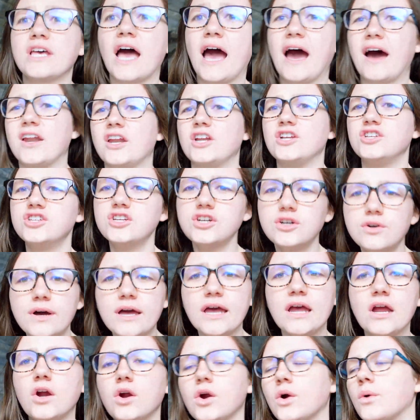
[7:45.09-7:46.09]
how to do
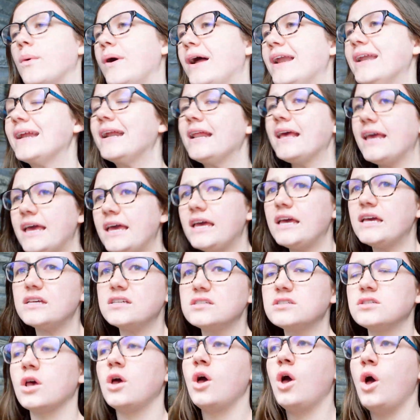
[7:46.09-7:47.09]
it or what it is,